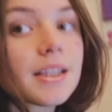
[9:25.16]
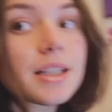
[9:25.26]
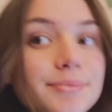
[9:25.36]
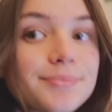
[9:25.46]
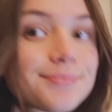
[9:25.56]

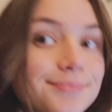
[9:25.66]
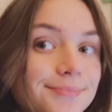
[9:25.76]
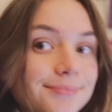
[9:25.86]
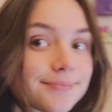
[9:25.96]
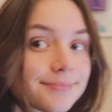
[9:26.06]

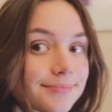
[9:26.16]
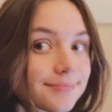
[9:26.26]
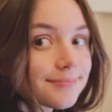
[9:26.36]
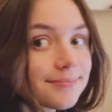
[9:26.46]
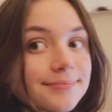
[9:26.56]

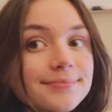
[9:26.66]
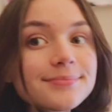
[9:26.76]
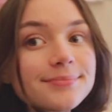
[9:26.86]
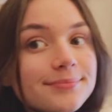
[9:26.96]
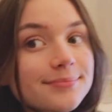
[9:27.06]

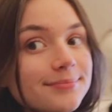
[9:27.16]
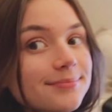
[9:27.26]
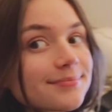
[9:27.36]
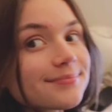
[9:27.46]
[no speech]